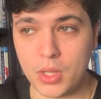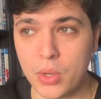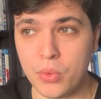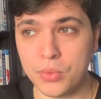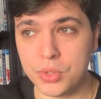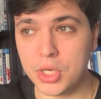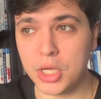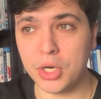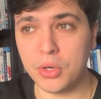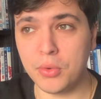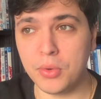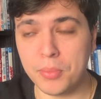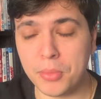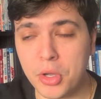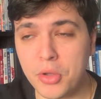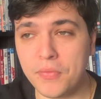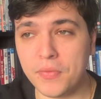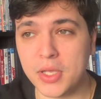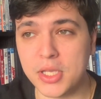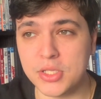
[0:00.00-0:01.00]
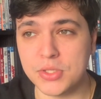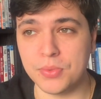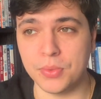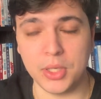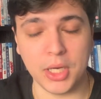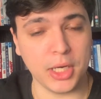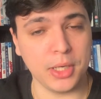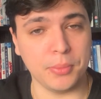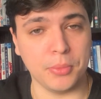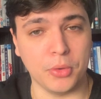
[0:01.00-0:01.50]
We've done all the movies, we've
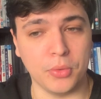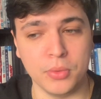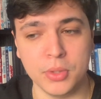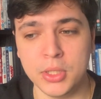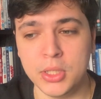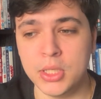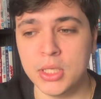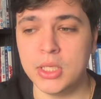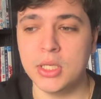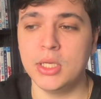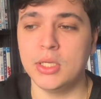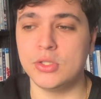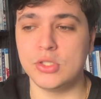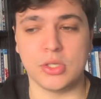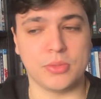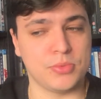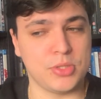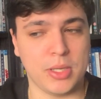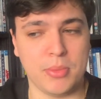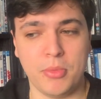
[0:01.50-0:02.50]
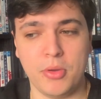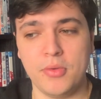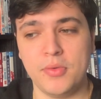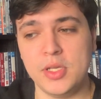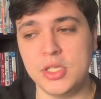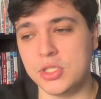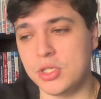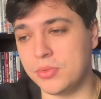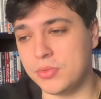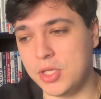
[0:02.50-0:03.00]
done them all. Top 10
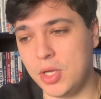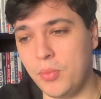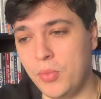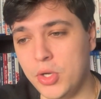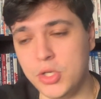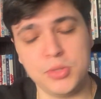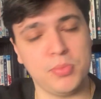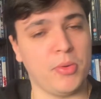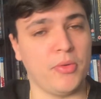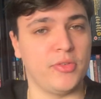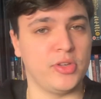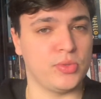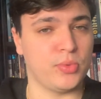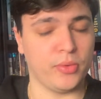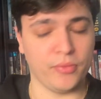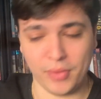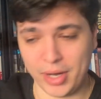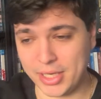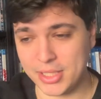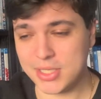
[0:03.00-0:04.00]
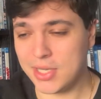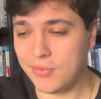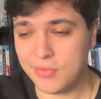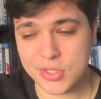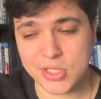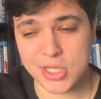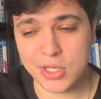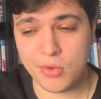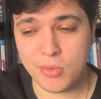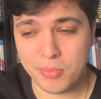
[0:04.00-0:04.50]
movies, top 10 worst movies. We've ranked every
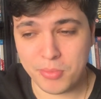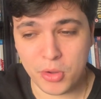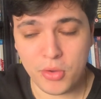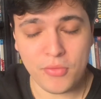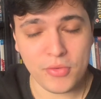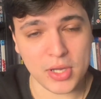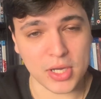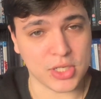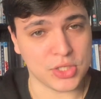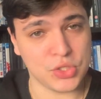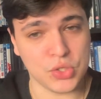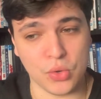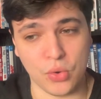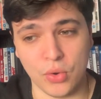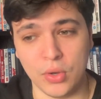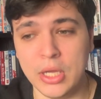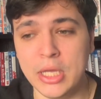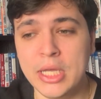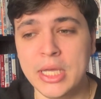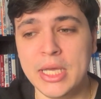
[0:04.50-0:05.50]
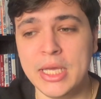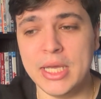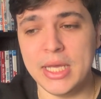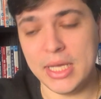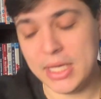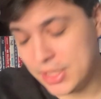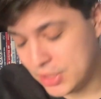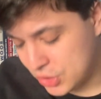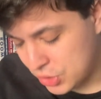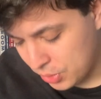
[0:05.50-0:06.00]
single movie I saw
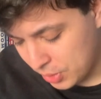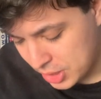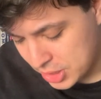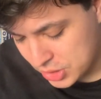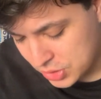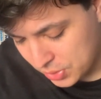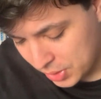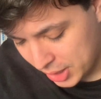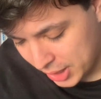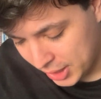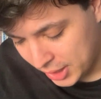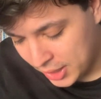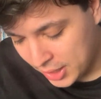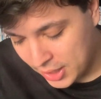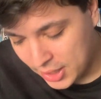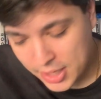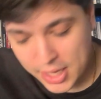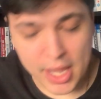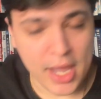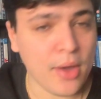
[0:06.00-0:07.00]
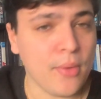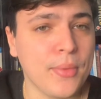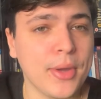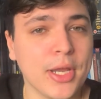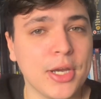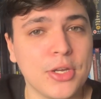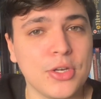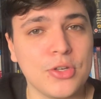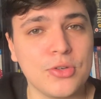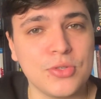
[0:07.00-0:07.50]
in 2020. Now we're
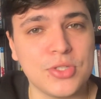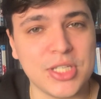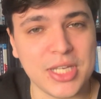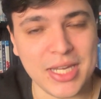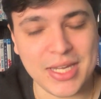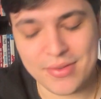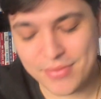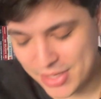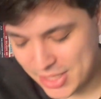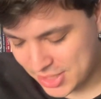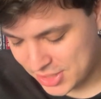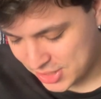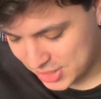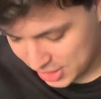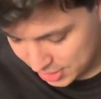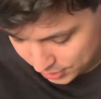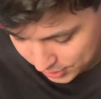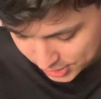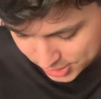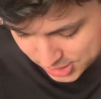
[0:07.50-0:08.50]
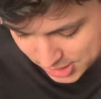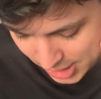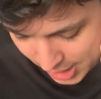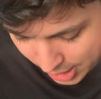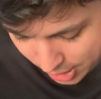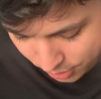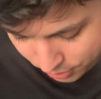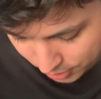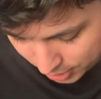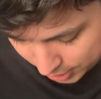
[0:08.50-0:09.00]
going to do TV series.
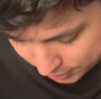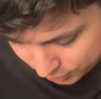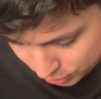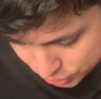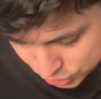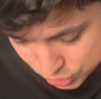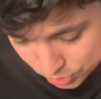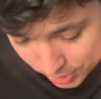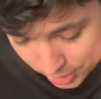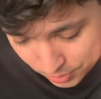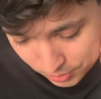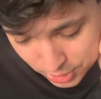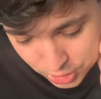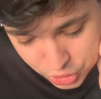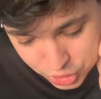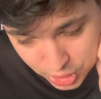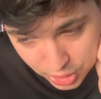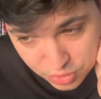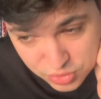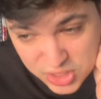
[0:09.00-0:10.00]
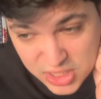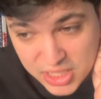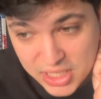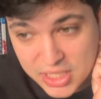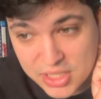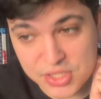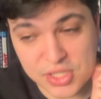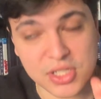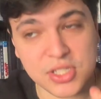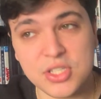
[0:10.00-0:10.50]
Now, I've got 21 shows
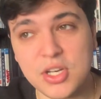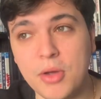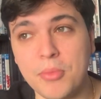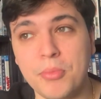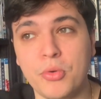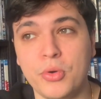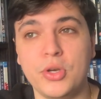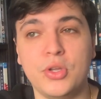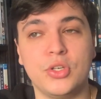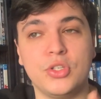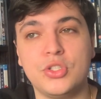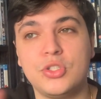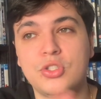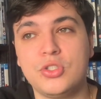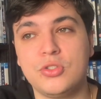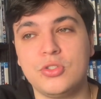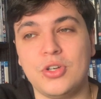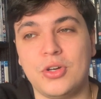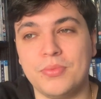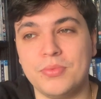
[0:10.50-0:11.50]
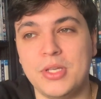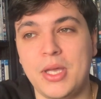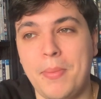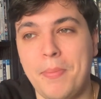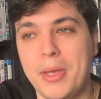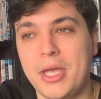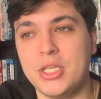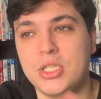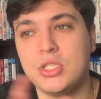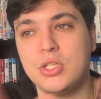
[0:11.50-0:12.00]
here, so there's no point doing top 10
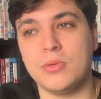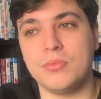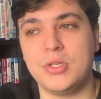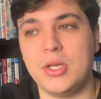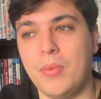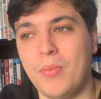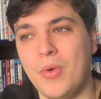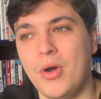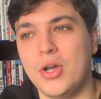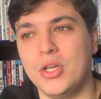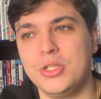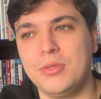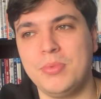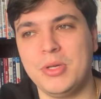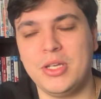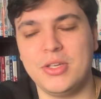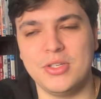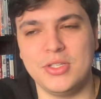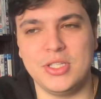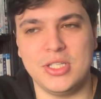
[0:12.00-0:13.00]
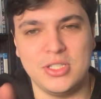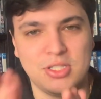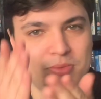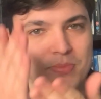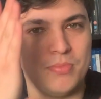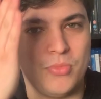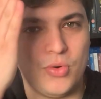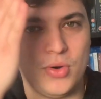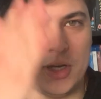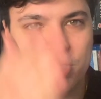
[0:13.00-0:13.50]
best, top 10 worst, because it's
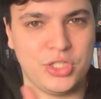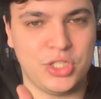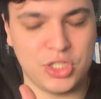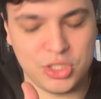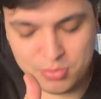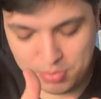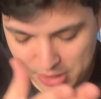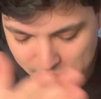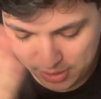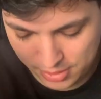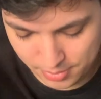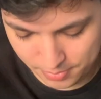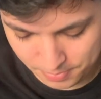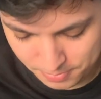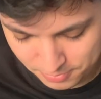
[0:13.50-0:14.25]
more or less just splitting the